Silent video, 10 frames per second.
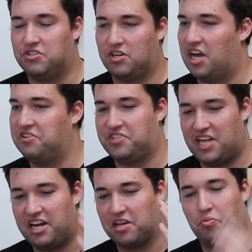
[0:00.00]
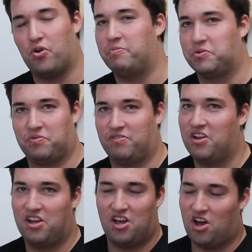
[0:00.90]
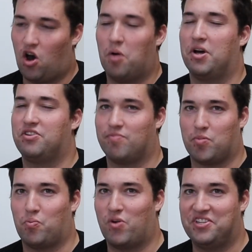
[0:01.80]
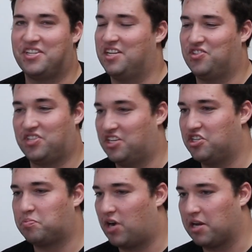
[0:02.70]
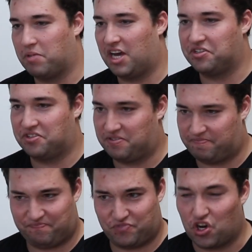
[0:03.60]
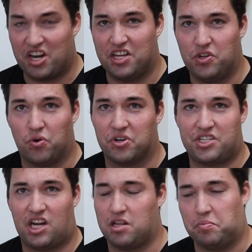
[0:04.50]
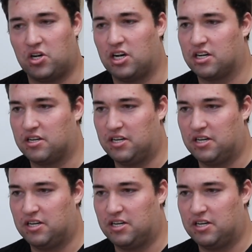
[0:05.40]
and I had standing appointments with a whole bunch of them on Wednesdays, because they just break bats trying to hit Yorkers out of the park.